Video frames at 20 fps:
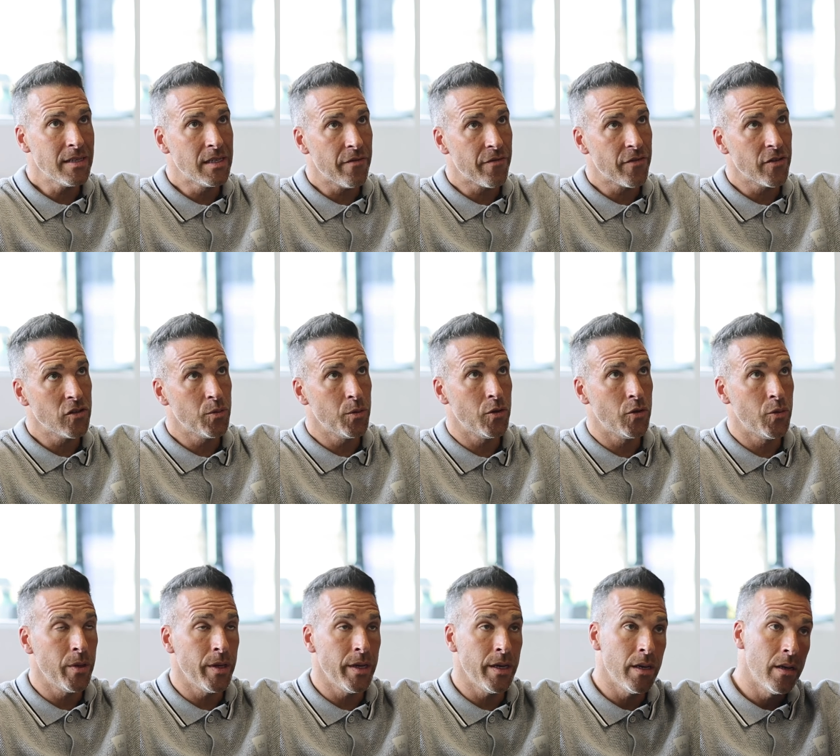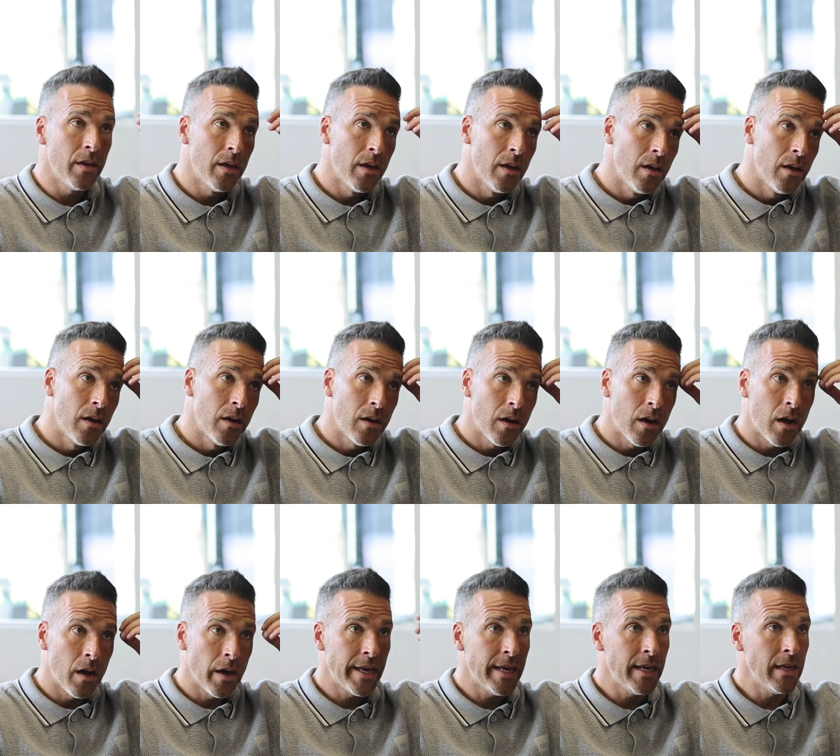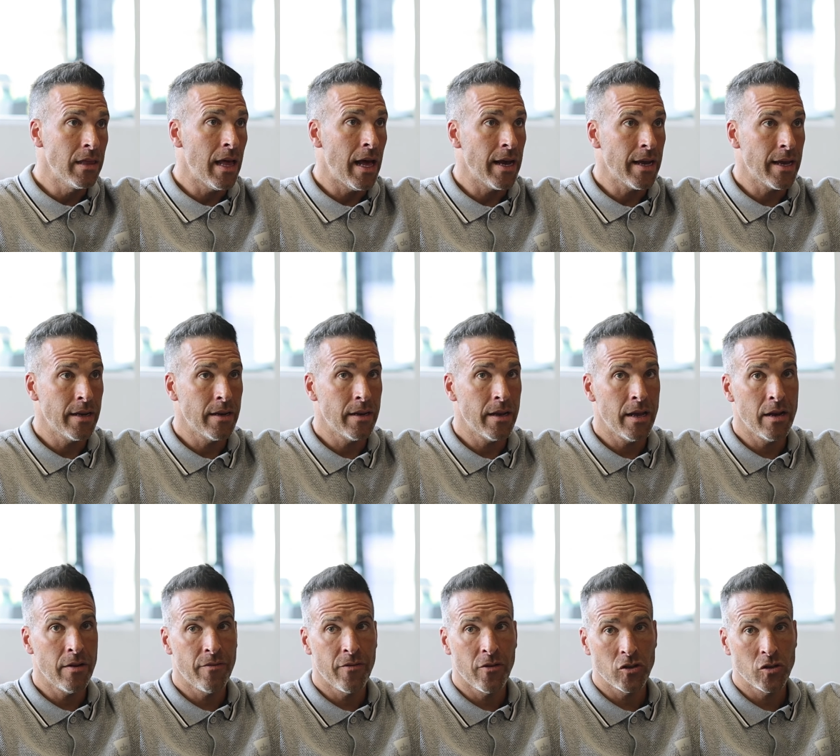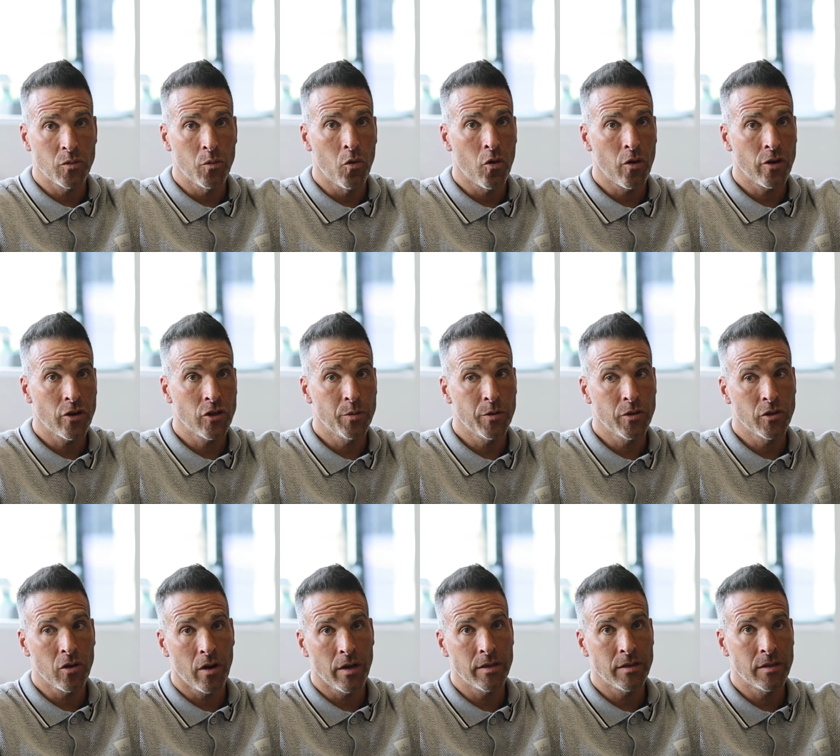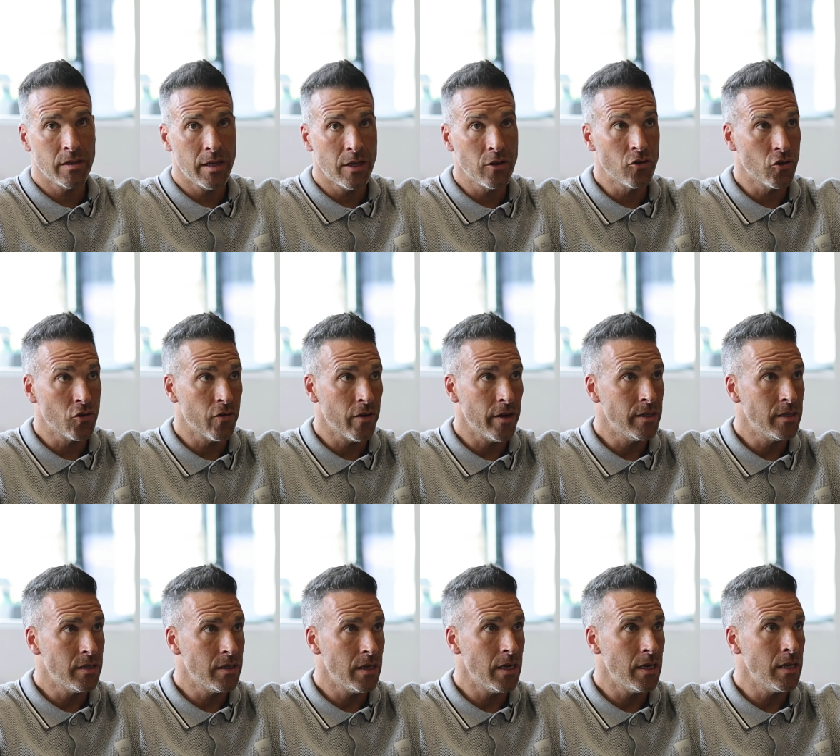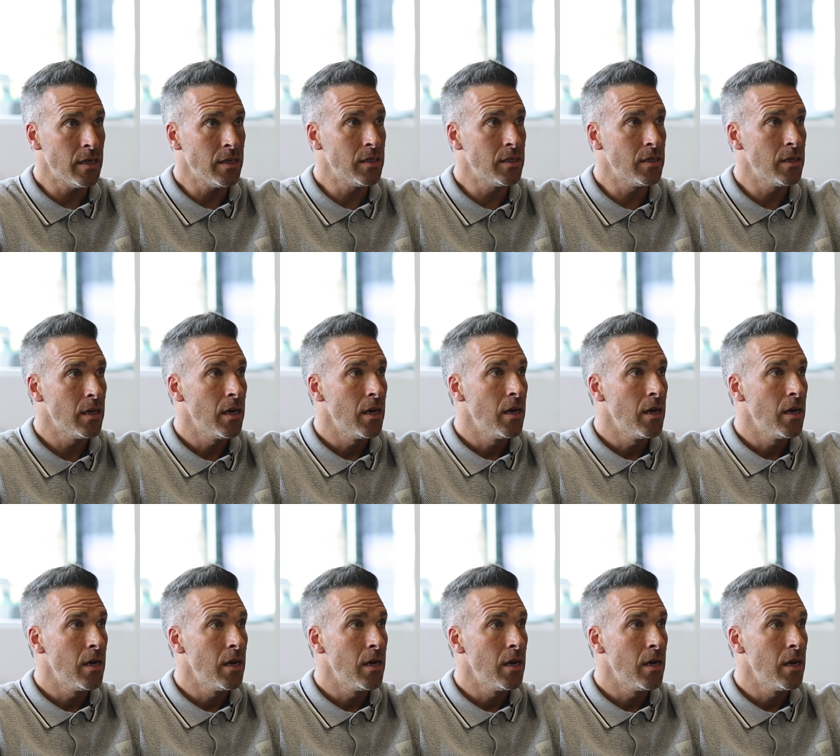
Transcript: difference between a HELOC and a first mortgage, besides interest rates, is